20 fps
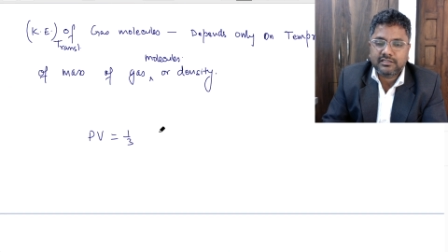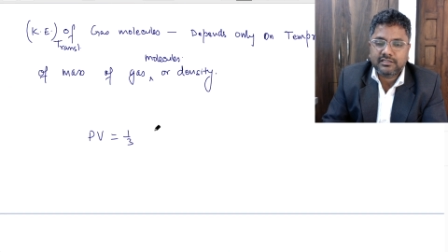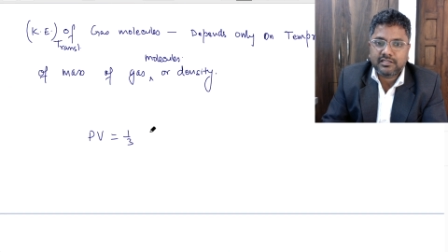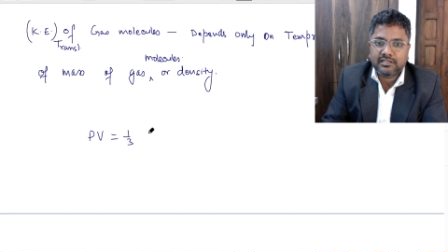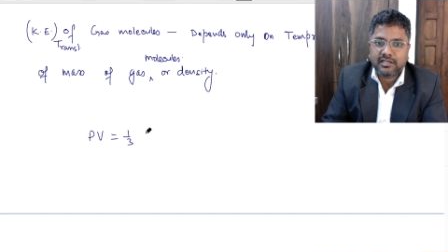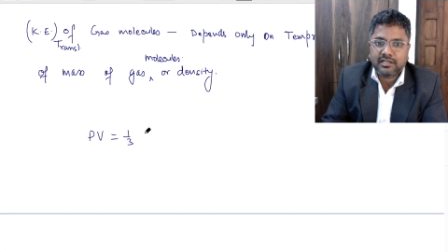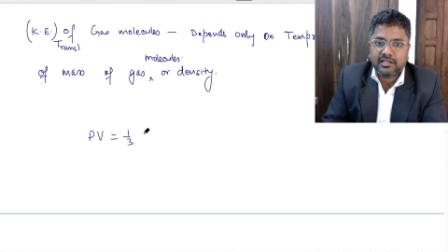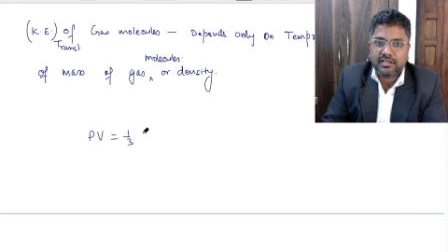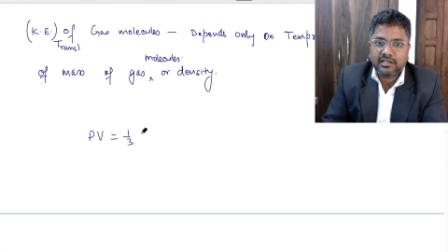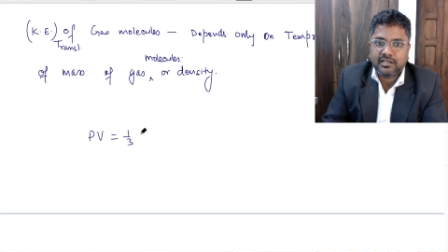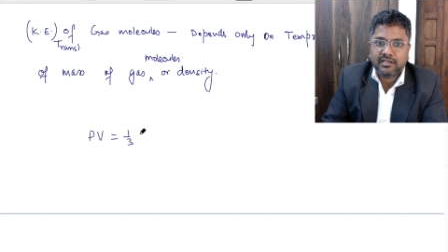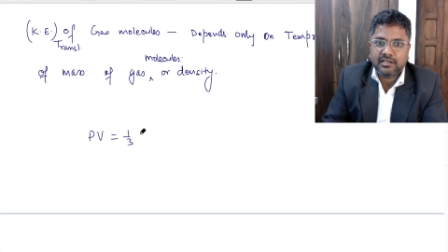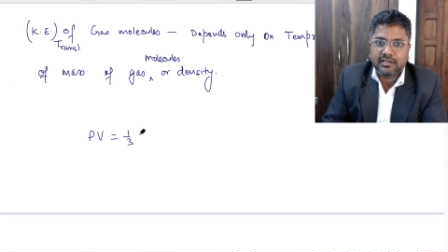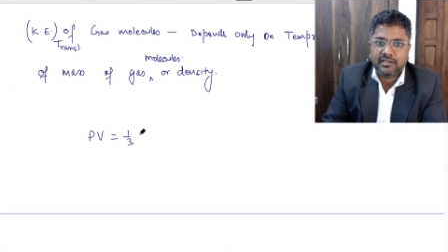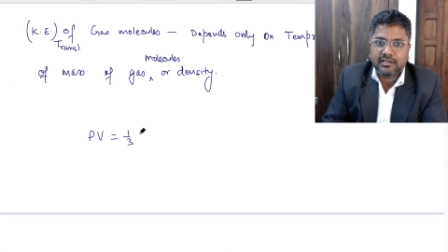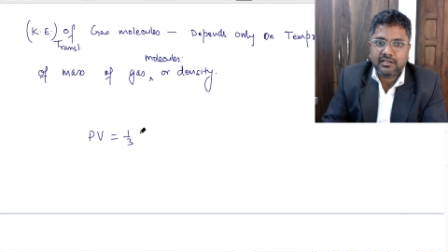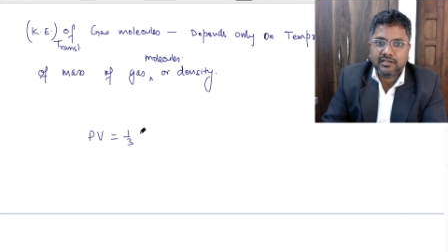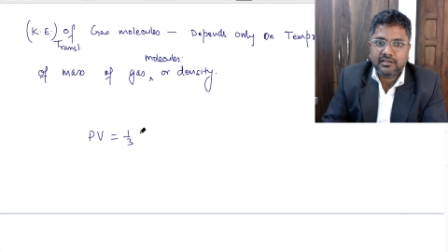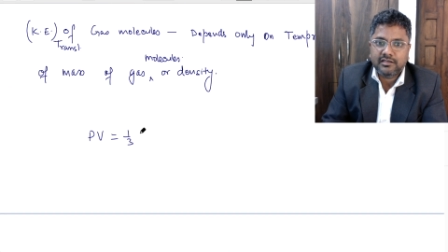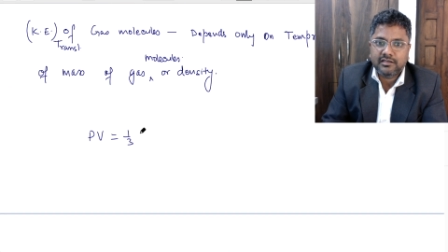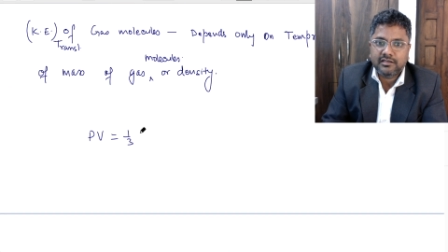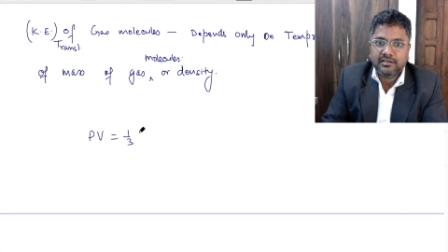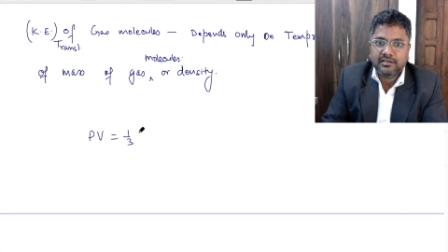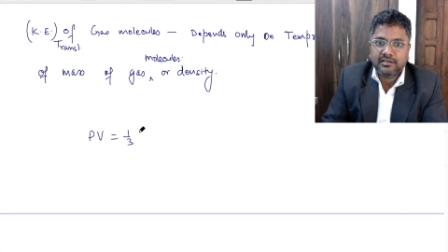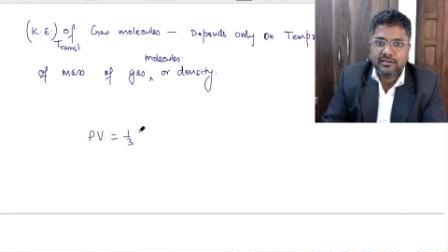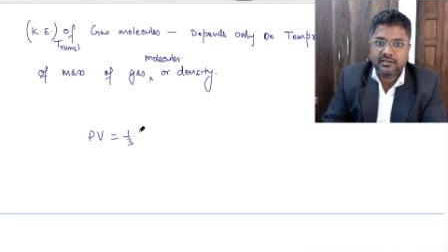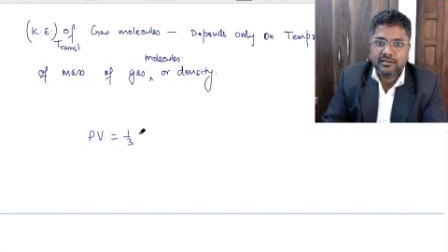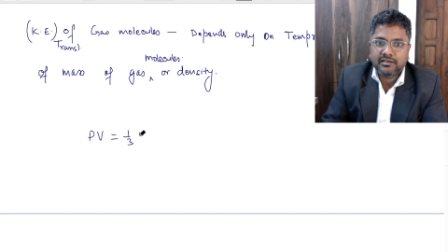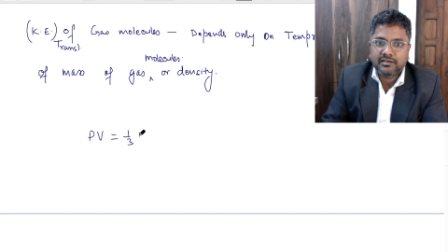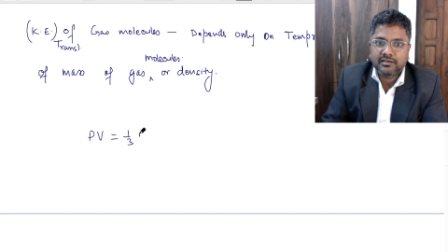3
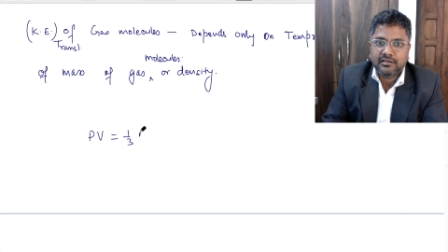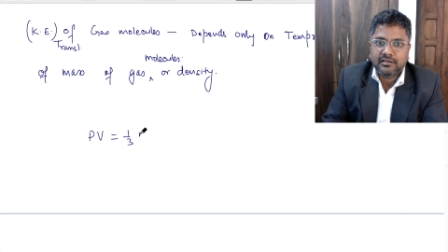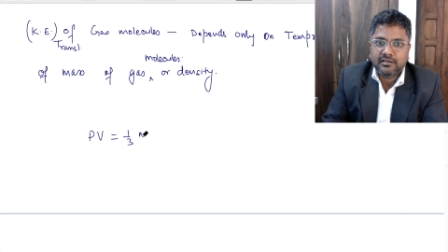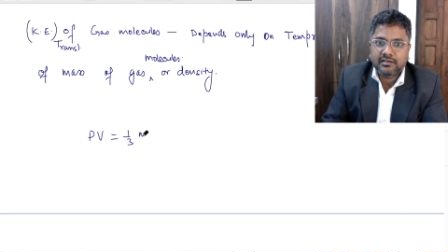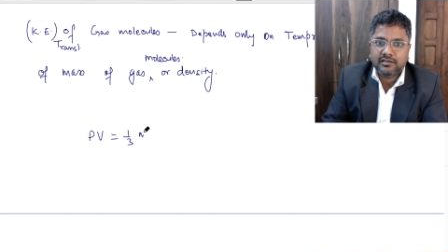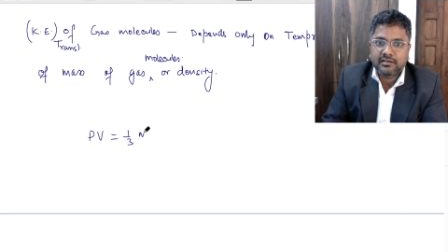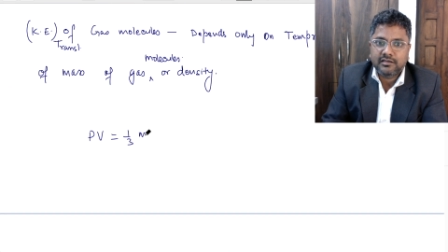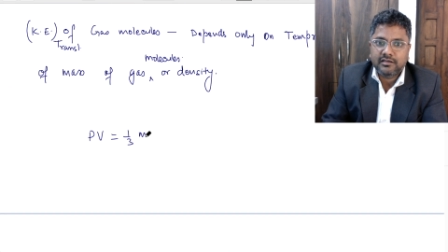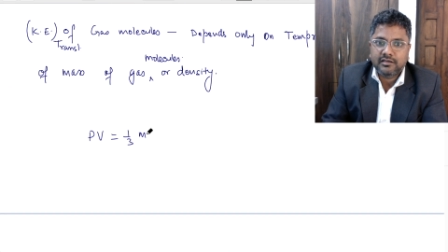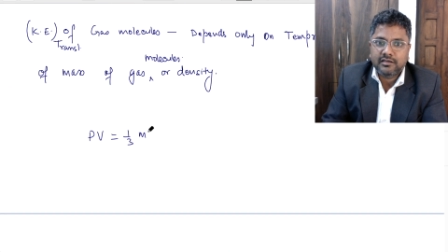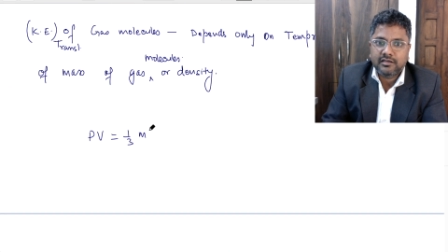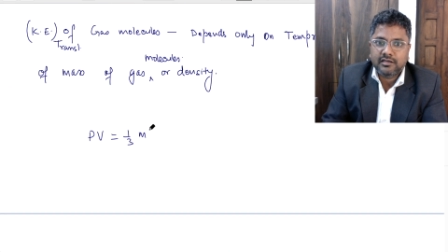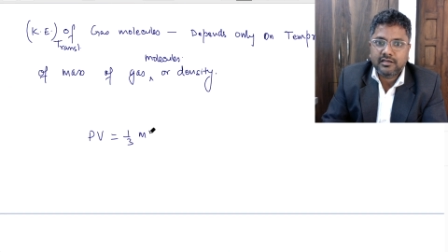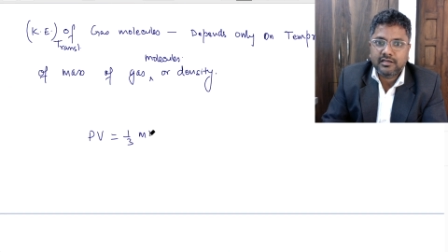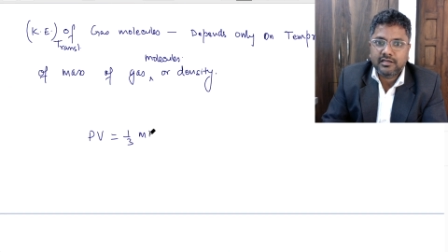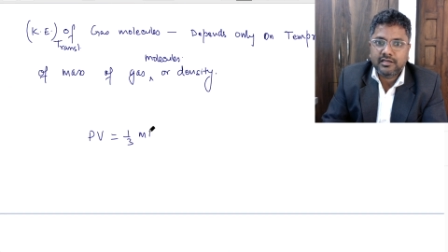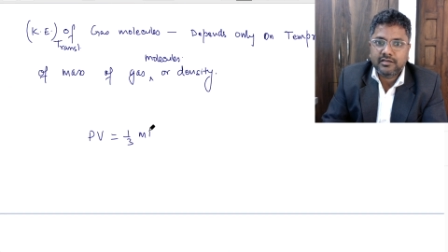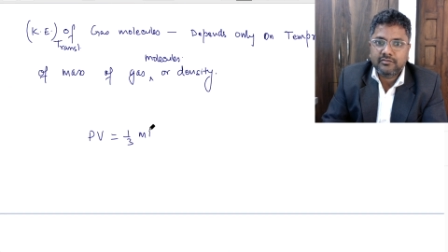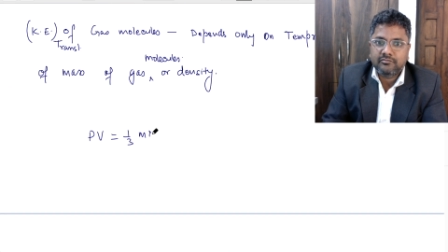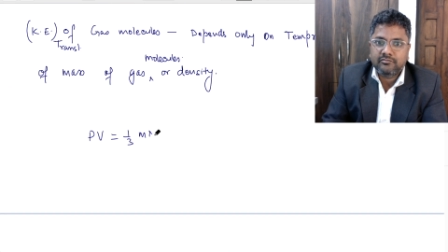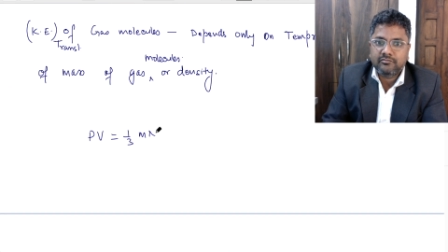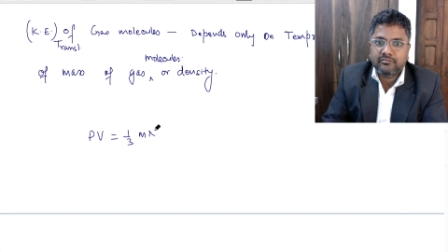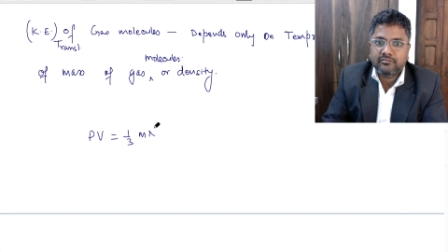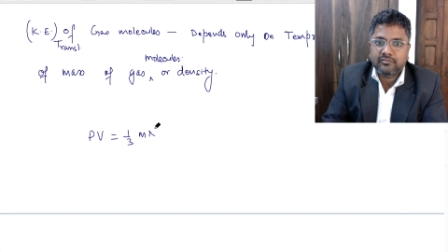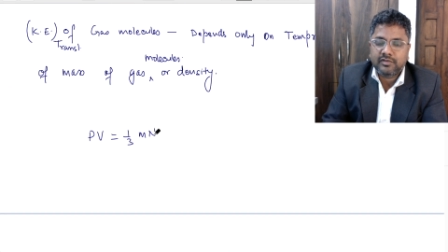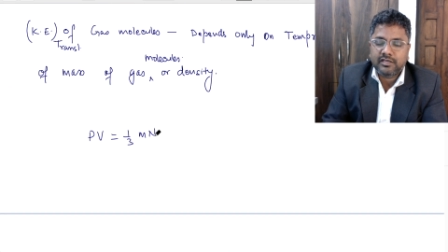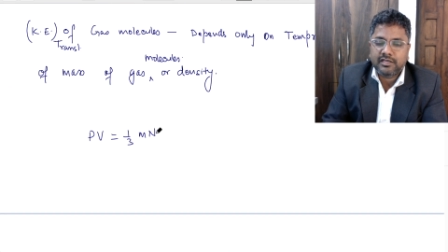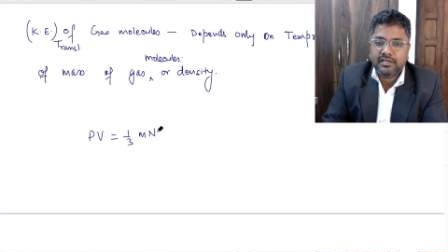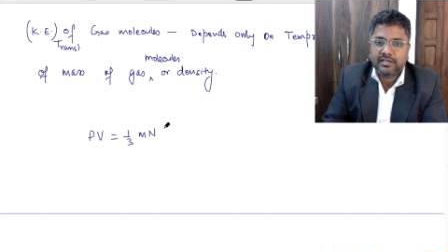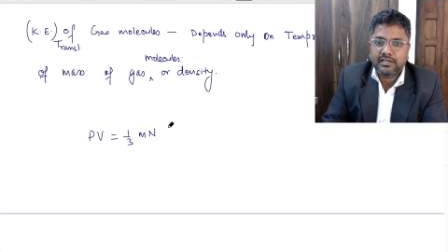
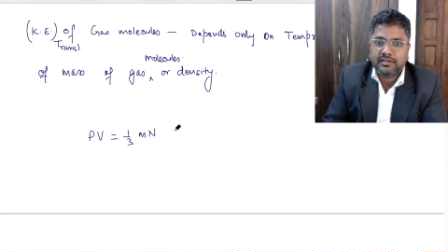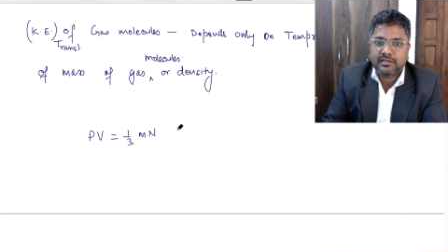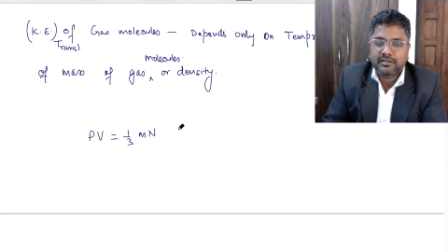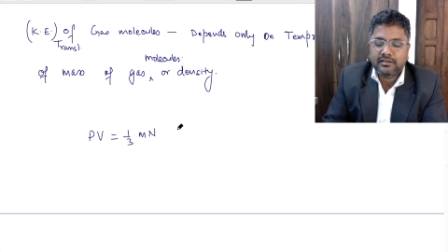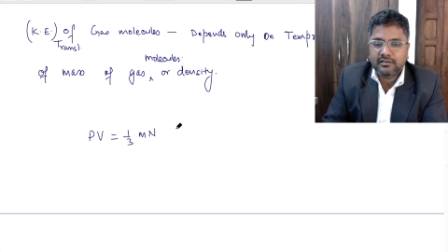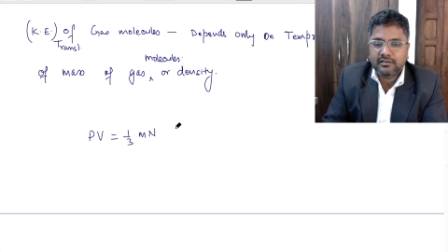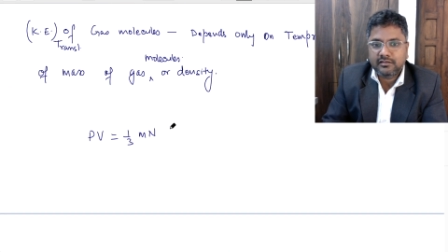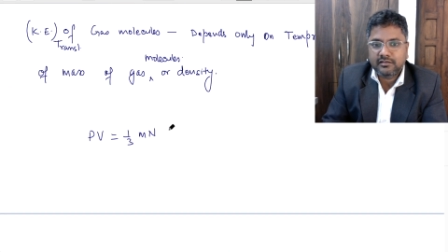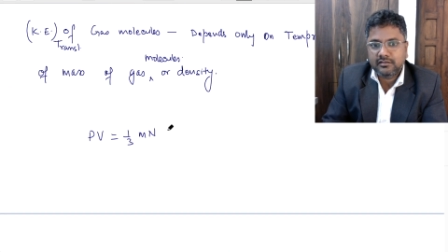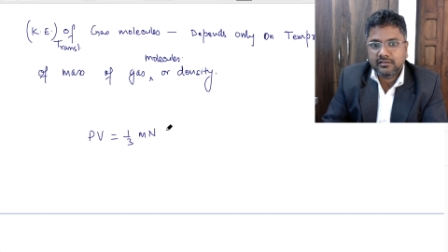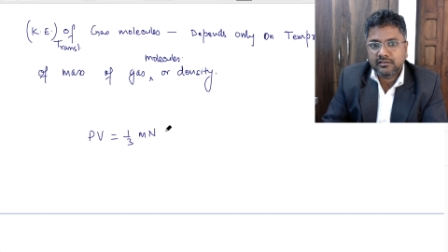mn